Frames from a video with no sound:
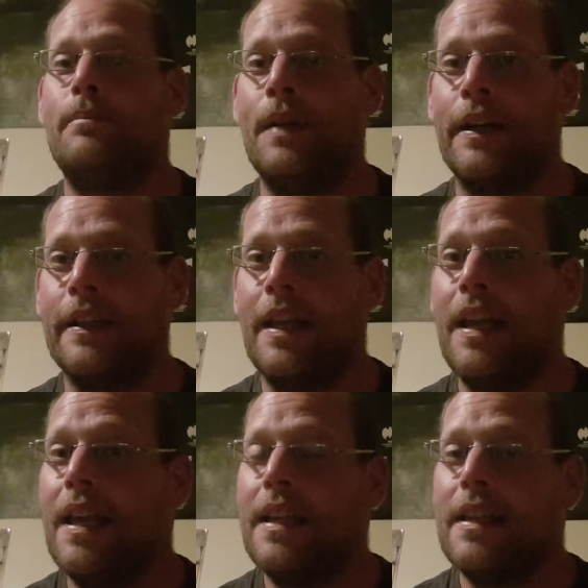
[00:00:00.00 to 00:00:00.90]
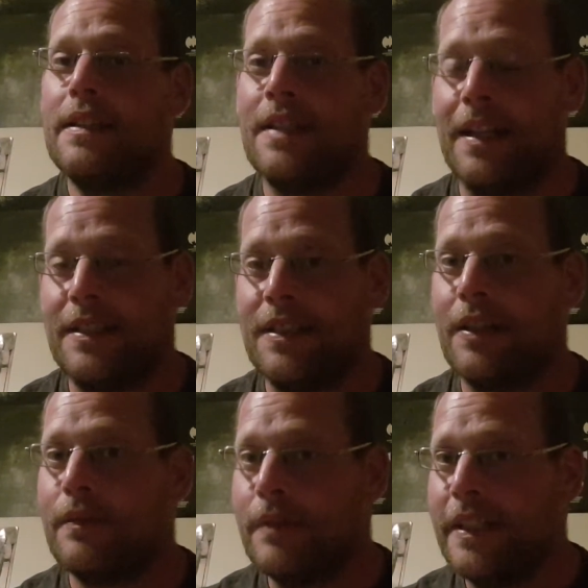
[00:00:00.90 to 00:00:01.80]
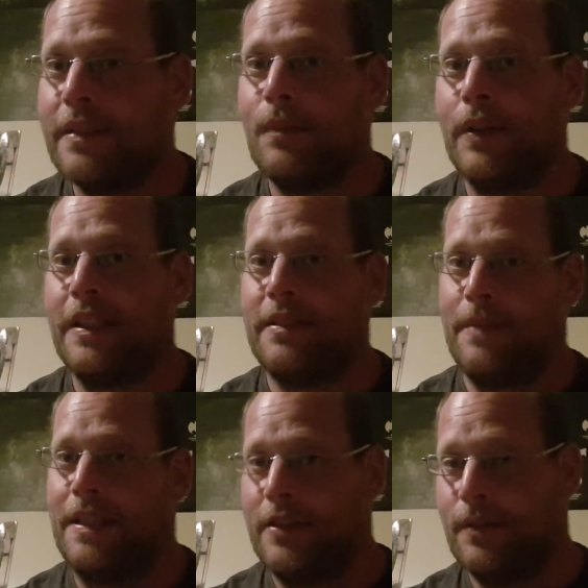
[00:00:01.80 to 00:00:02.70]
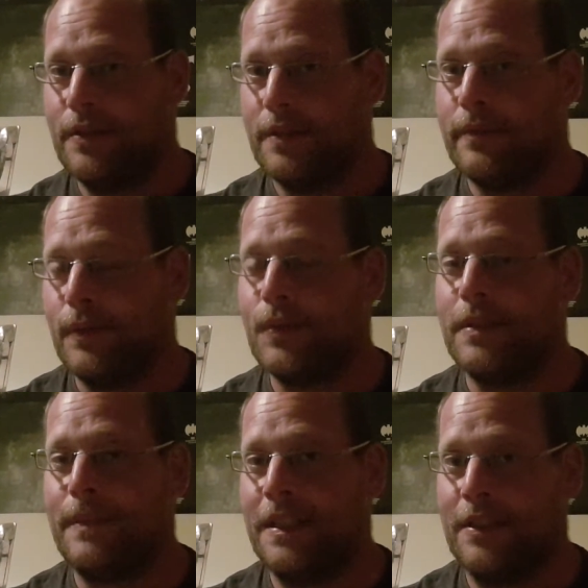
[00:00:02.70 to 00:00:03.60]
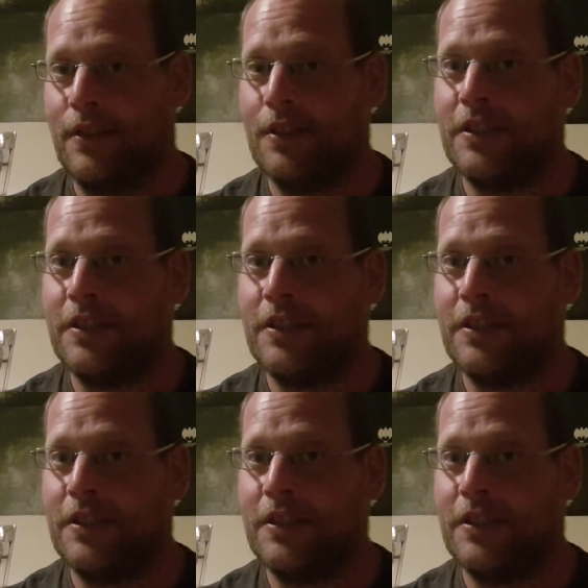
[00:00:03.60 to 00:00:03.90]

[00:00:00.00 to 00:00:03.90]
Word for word: but chances are the reason why this made $240 million